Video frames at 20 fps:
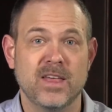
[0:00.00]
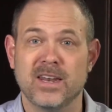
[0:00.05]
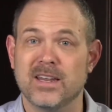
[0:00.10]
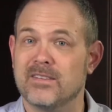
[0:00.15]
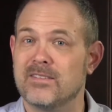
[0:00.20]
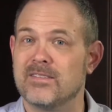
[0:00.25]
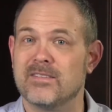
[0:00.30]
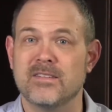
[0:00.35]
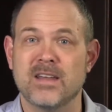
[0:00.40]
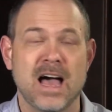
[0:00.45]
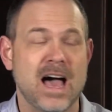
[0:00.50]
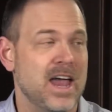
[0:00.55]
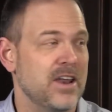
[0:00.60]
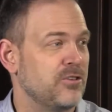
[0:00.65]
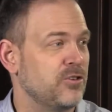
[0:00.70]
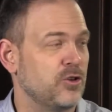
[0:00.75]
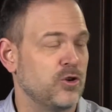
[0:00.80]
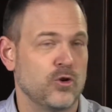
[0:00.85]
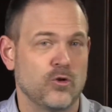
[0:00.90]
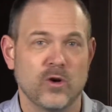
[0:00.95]
that it's not
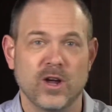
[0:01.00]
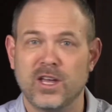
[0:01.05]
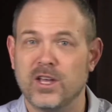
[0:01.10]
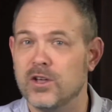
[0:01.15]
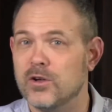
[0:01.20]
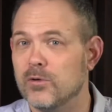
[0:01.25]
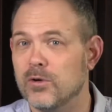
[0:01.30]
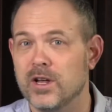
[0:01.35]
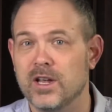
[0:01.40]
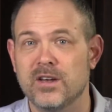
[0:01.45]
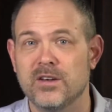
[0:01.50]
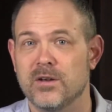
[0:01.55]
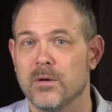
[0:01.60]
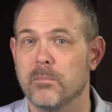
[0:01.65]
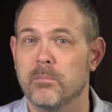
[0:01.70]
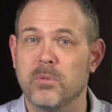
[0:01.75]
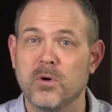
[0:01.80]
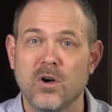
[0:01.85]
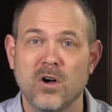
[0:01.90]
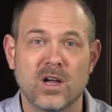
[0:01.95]
a trick you read in a
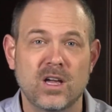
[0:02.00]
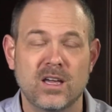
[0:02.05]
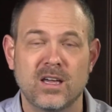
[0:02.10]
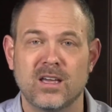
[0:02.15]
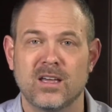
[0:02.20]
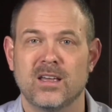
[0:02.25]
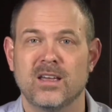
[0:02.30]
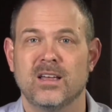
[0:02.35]
book.